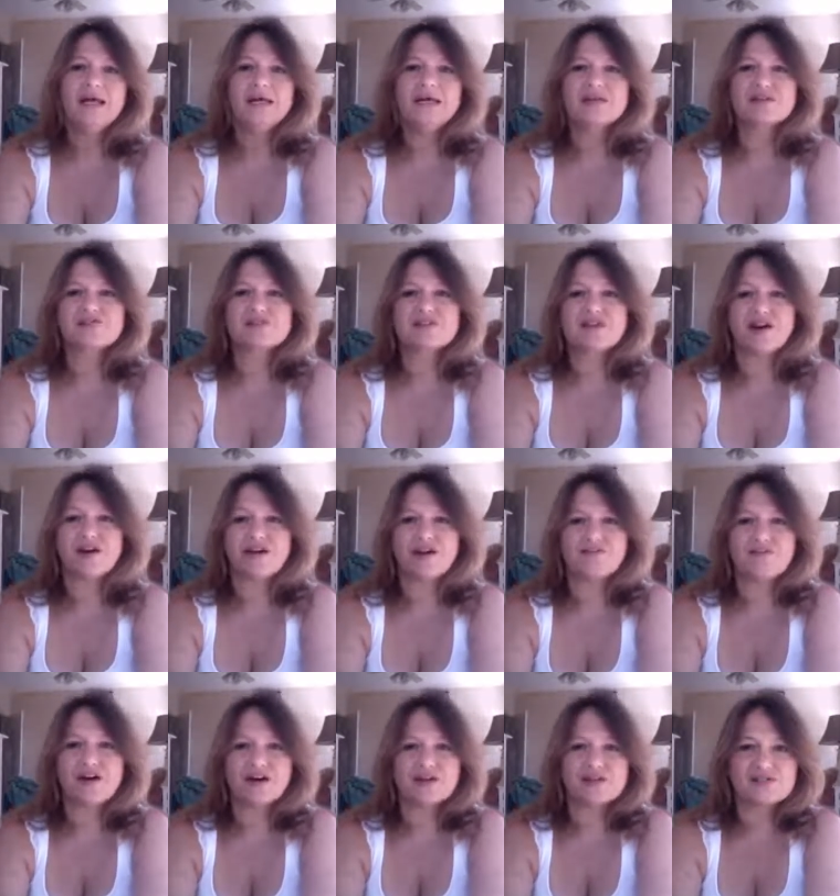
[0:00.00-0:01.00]
It's kind
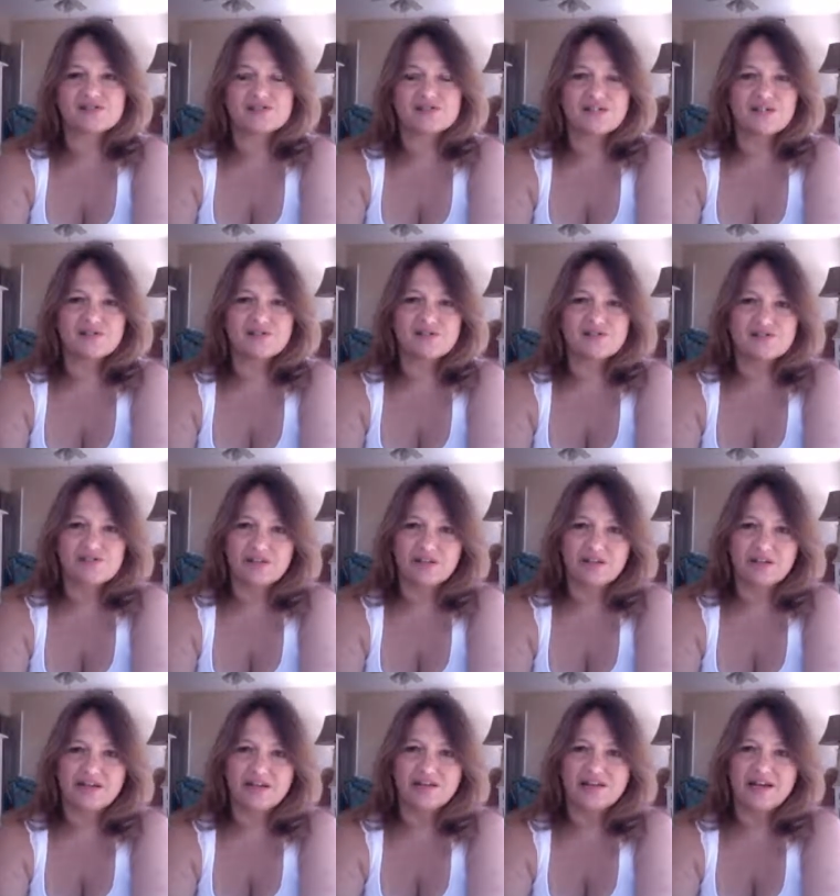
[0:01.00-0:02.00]
of got a
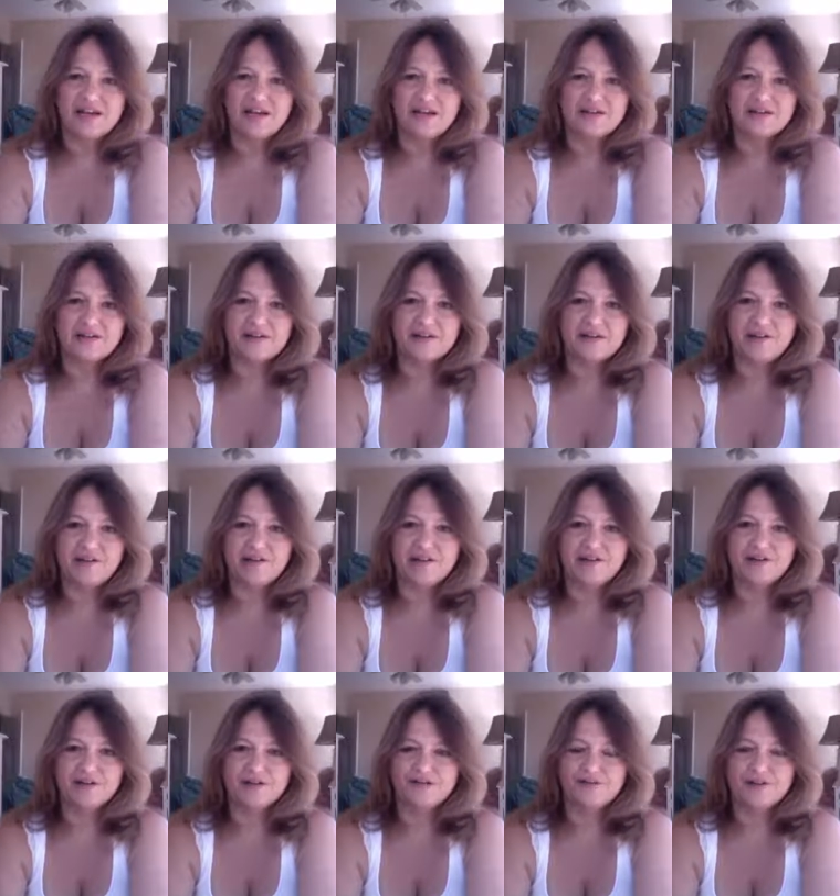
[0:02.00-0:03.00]
Steely Dan
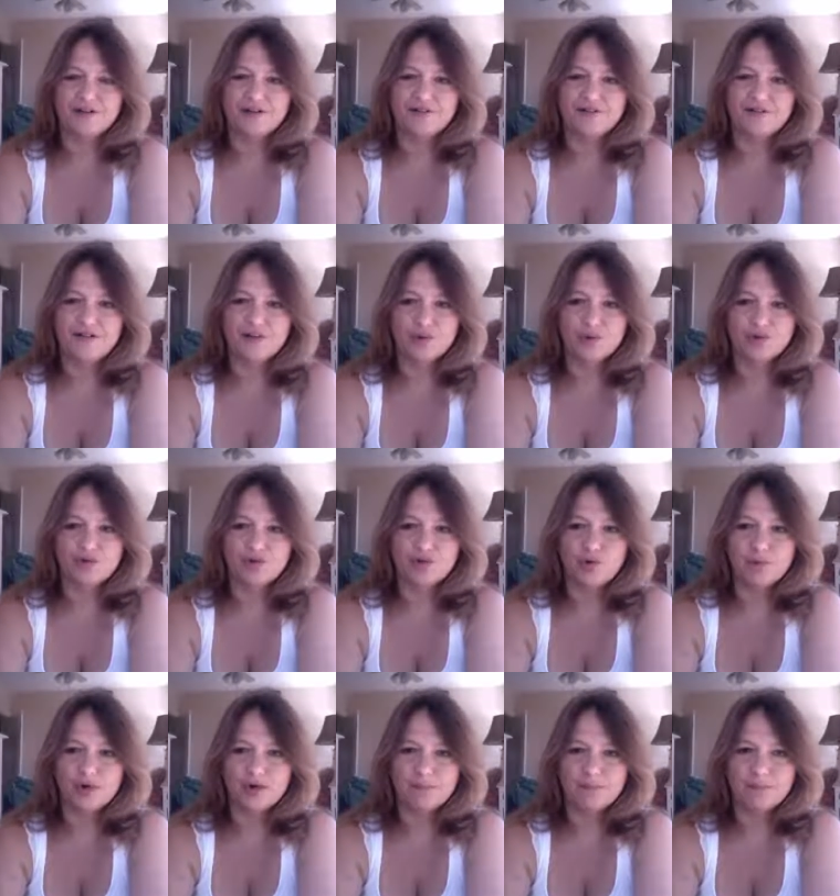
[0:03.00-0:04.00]
kind of feel
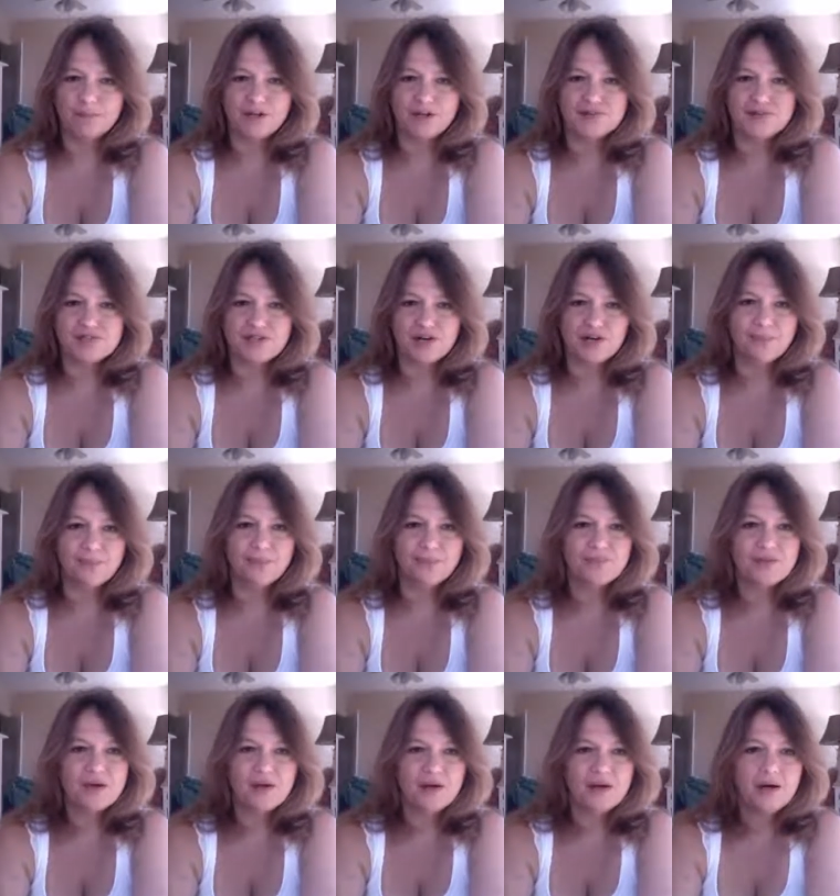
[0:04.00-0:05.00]
to it. But
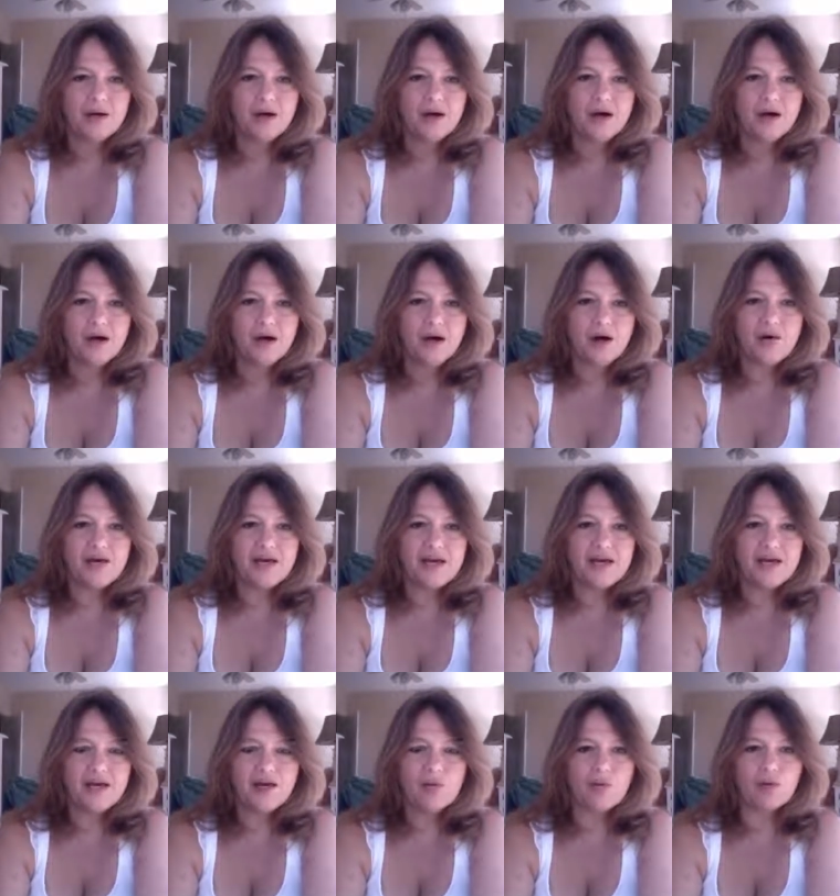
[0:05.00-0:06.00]

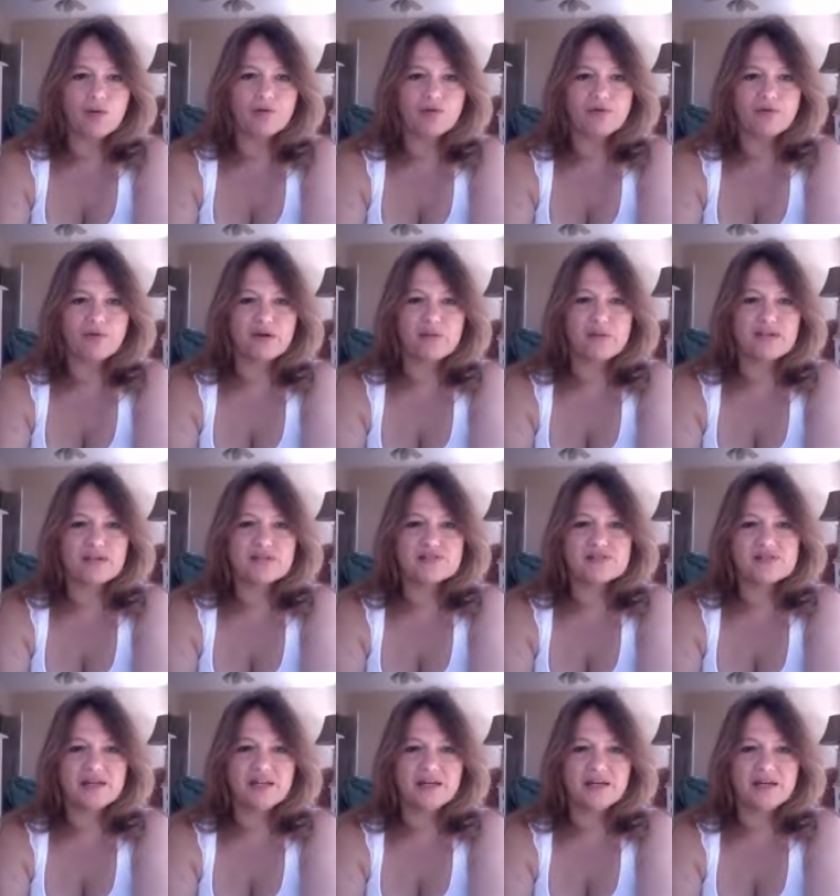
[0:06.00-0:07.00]
okay, we're 3
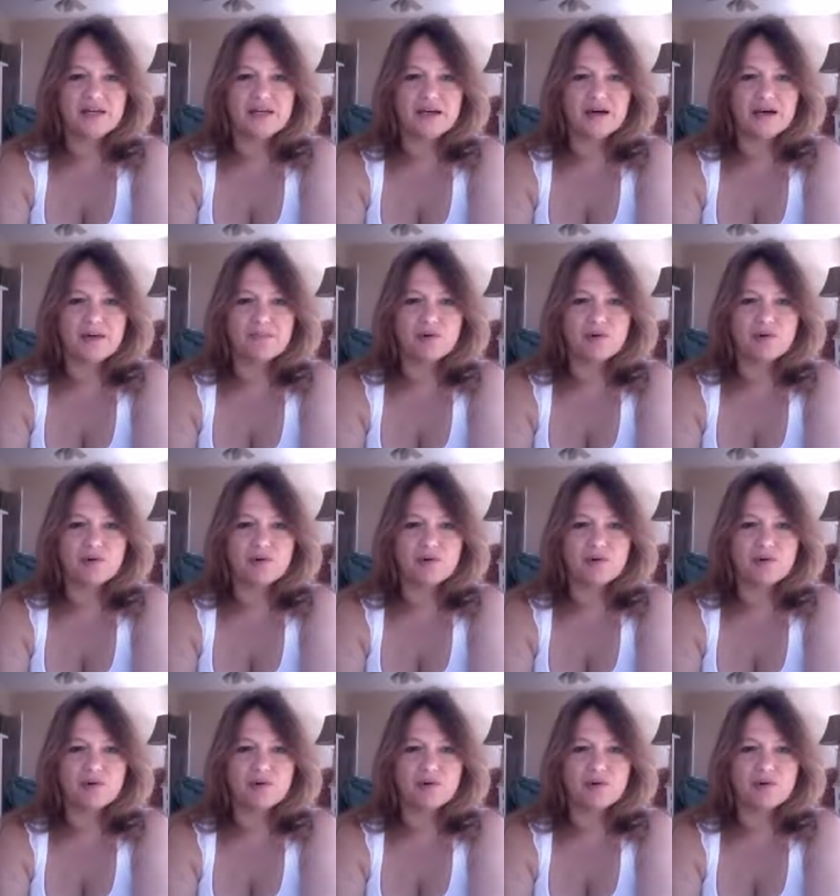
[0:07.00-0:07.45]
minutes in. I'm